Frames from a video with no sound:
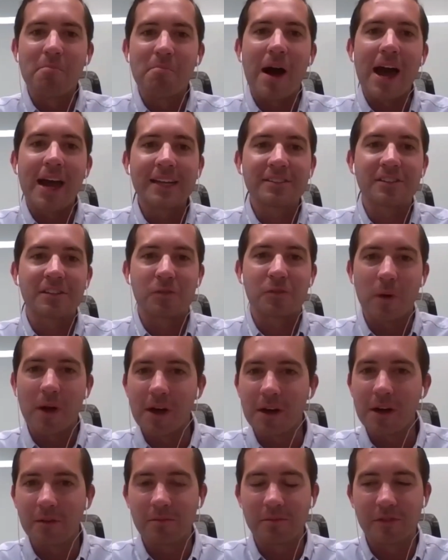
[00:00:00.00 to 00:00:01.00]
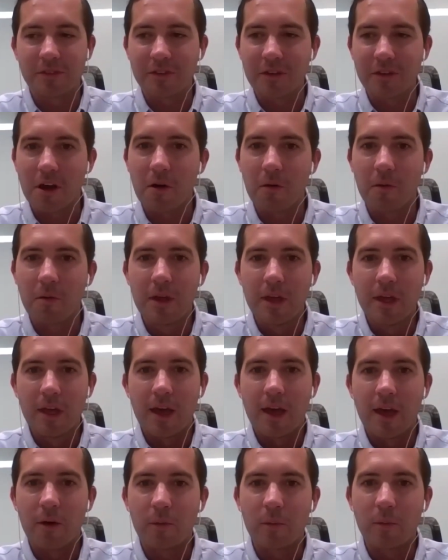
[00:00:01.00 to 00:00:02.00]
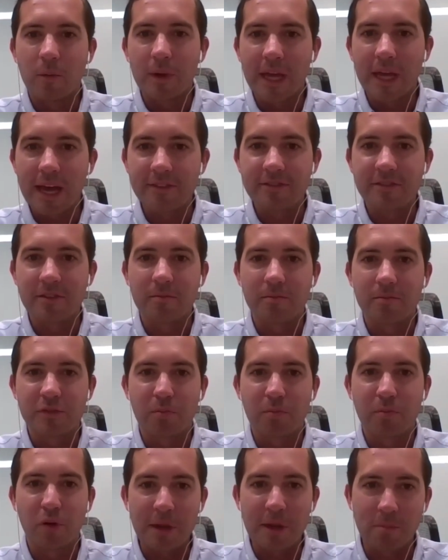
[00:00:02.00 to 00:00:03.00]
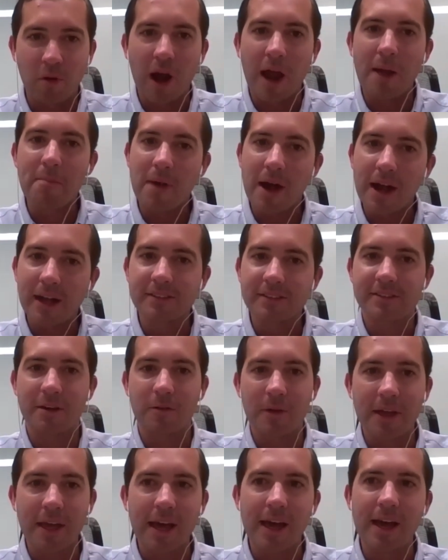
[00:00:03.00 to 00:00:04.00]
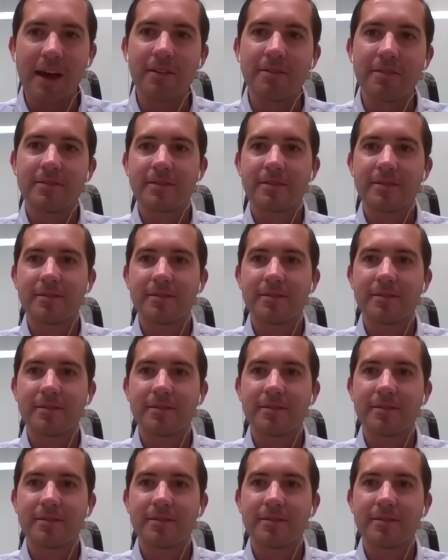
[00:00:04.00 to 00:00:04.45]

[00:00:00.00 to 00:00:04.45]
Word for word: mines as well. So uh, we have some some pretty bright minds that we have.